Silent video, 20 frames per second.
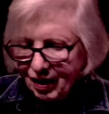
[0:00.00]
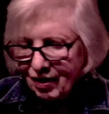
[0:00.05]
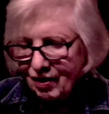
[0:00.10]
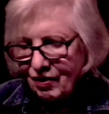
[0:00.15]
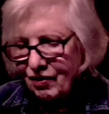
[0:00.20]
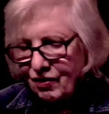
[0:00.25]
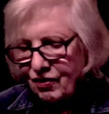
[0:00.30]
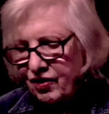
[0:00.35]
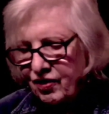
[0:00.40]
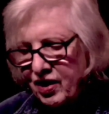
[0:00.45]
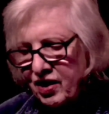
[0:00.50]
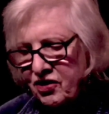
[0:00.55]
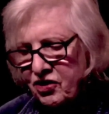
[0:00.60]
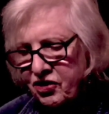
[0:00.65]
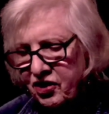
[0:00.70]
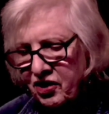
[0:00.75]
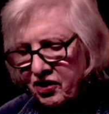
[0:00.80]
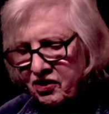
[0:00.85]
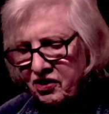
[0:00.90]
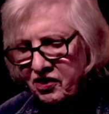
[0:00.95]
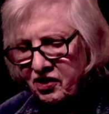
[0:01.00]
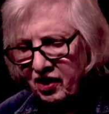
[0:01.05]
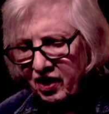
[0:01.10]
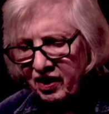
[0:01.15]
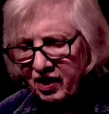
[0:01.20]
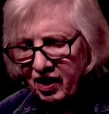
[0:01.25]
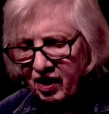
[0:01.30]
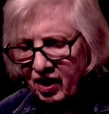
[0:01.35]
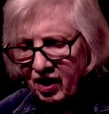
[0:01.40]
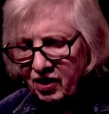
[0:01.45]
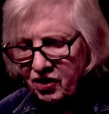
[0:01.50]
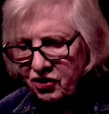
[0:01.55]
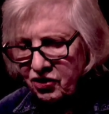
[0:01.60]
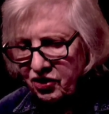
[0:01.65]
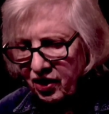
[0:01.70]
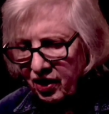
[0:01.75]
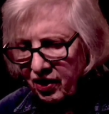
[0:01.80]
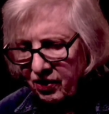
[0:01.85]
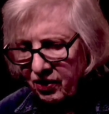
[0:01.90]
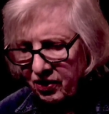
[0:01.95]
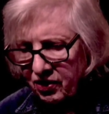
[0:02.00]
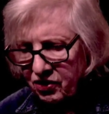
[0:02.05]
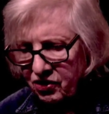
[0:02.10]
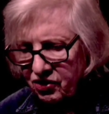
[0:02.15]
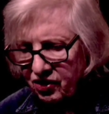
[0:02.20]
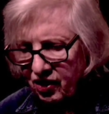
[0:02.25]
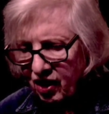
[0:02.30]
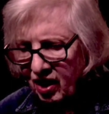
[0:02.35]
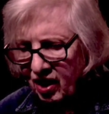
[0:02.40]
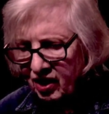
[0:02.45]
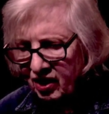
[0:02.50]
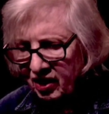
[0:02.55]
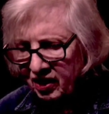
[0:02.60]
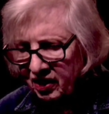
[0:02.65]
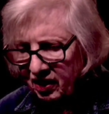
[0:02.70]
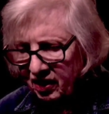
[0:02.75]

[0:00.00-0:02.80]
Vincent and I shared a silent